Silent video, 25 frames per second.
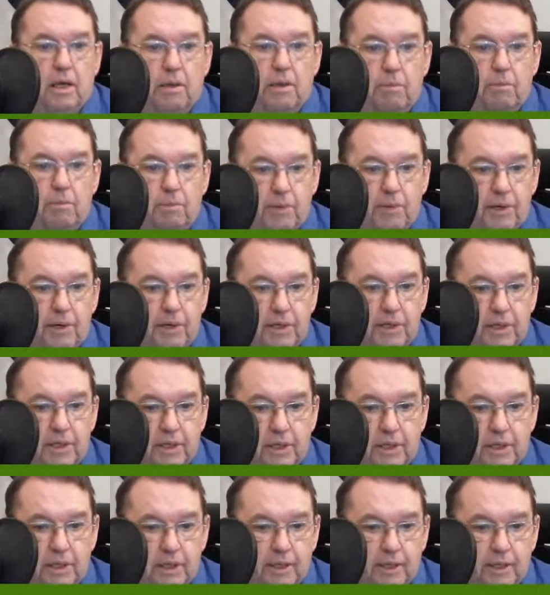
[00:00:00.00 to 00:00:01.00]
But
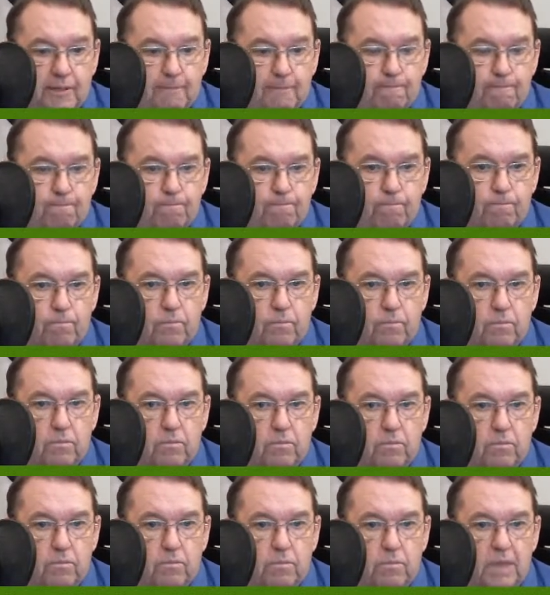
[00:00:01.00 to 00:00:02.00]
then
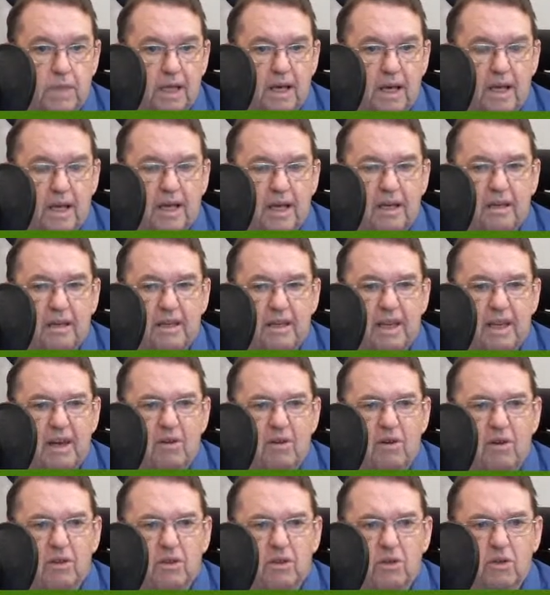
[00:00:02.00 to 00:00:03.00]

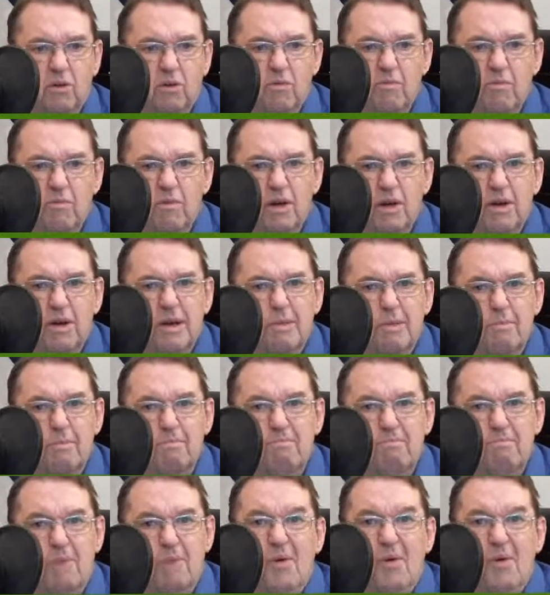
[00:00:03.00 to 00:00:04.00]
there are so many
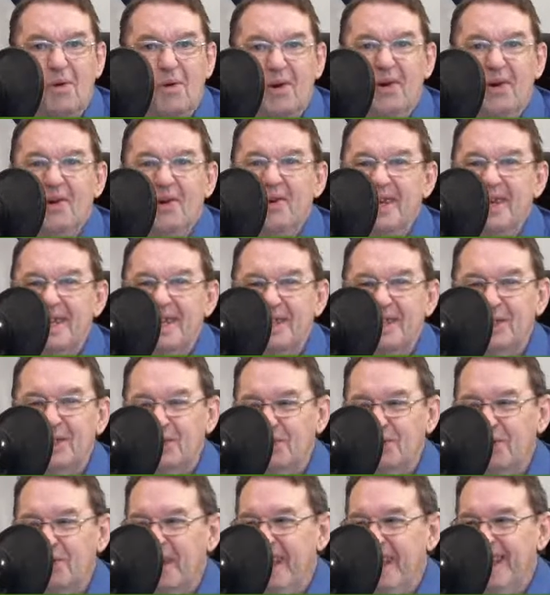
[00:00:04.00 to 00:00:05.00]
boring
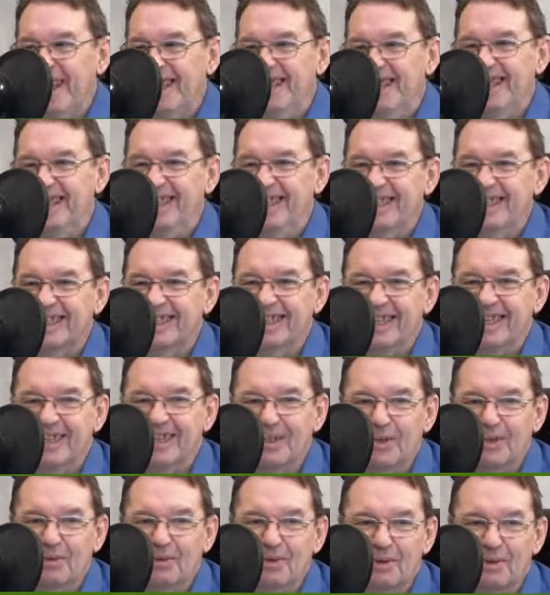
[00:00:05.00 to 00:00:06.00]
trains,
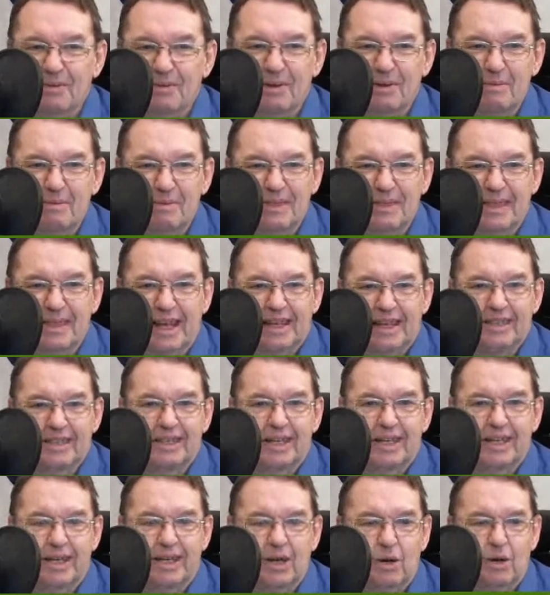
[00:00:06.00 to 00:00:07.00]
and 2 of them is
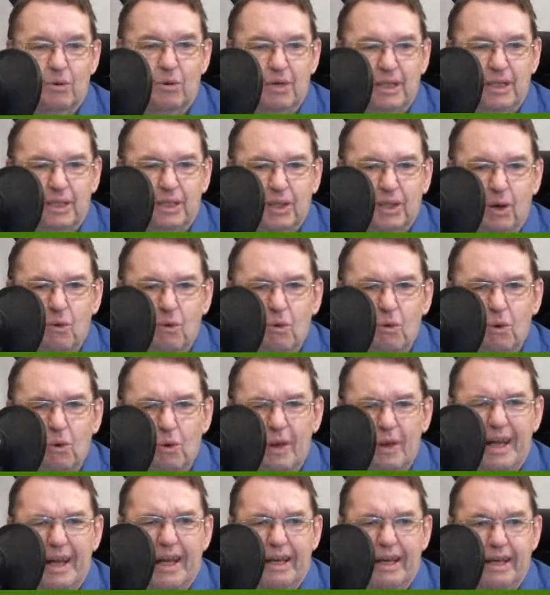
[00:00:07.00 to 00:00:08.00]
actually going so
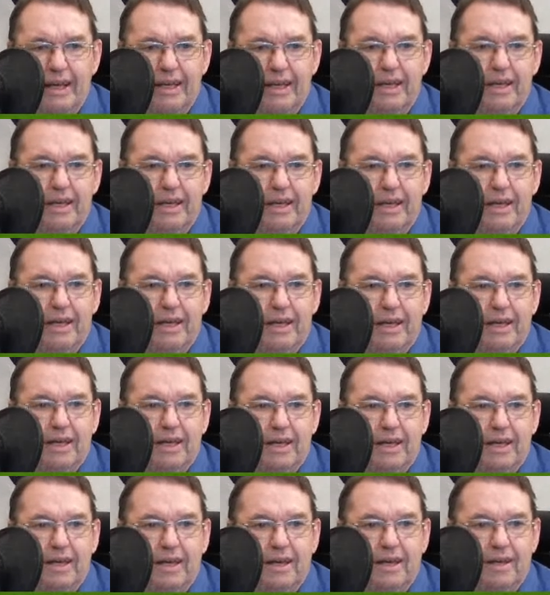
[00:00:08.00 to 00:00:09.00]
quickly.
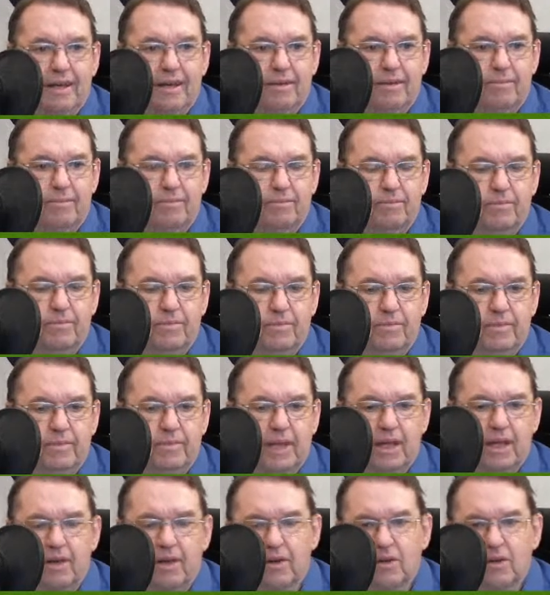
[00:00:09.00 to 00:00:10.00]

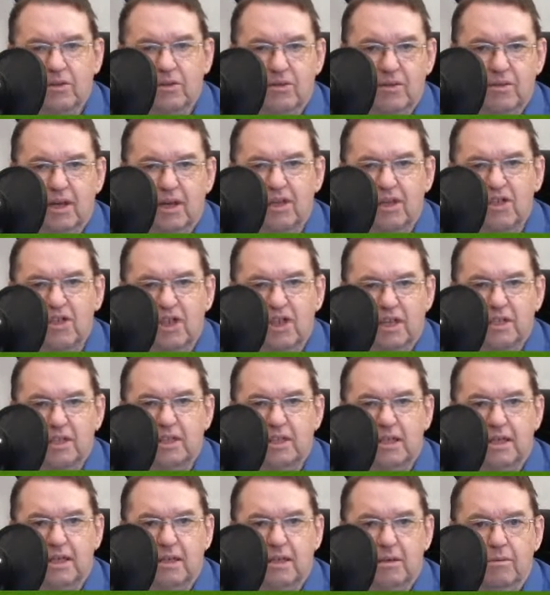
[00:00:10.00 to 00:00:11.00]
They are not
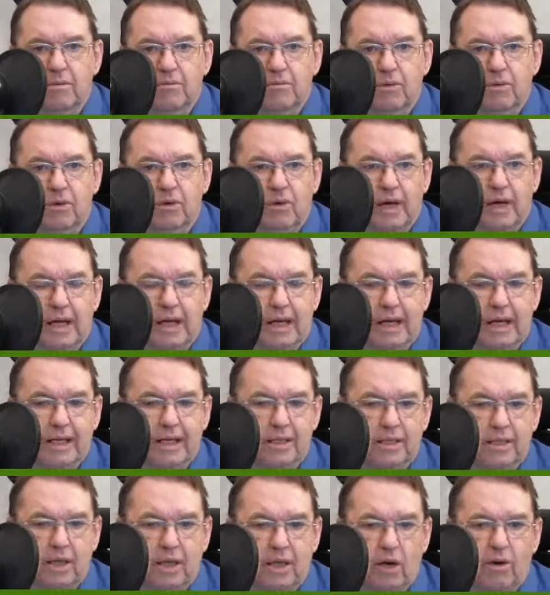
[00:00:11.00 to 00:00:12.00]
adjusted
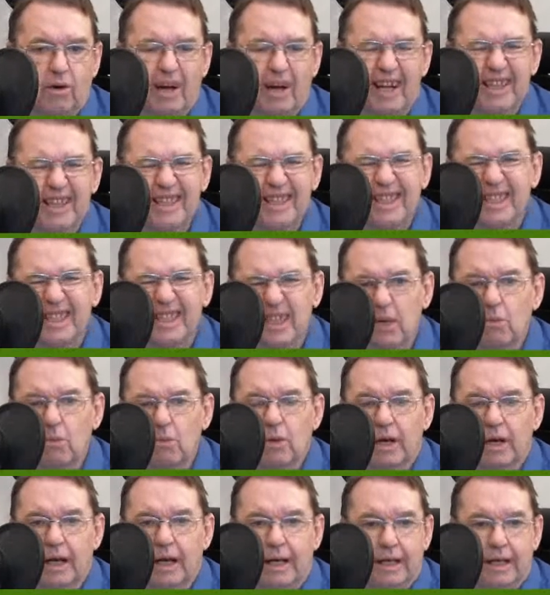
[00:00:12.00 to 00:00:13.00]
correctly, so I'll see
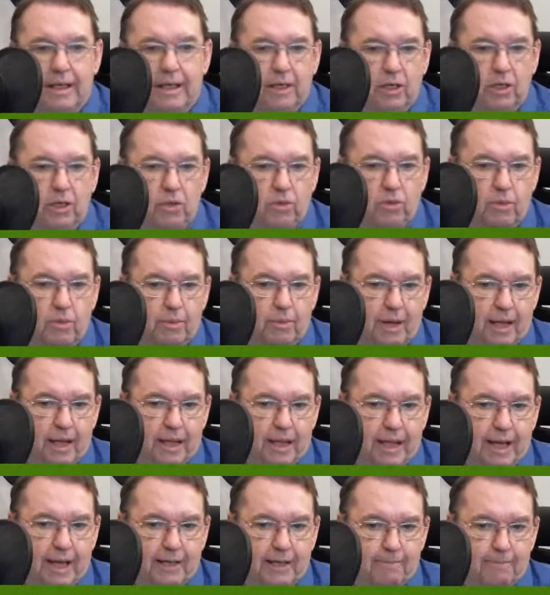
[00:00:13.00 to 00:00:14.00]
what I can do
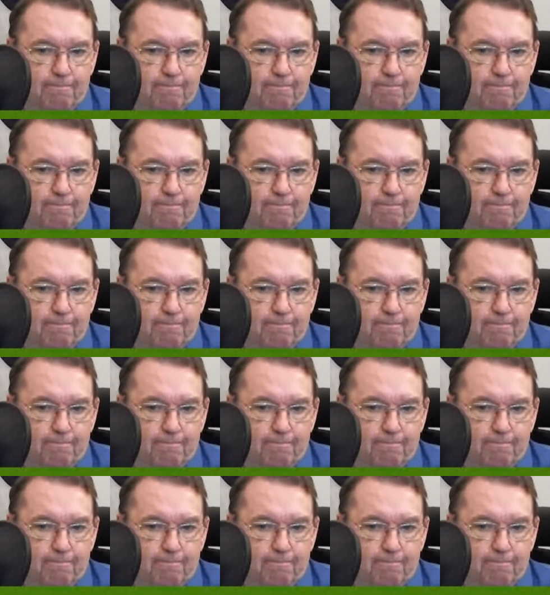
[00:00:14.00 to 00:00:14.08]
about that.